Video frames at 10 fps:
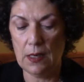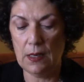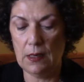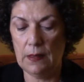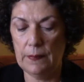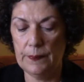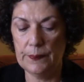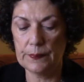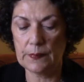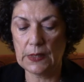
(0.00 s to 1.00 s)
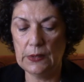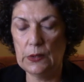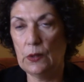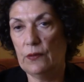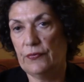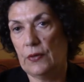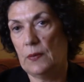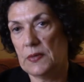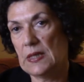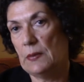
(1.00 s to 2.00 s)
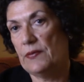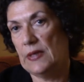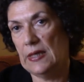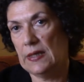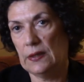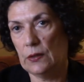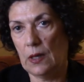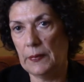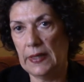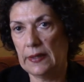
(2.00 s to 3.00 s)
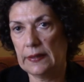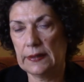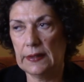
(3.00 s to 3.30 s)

from some of the economic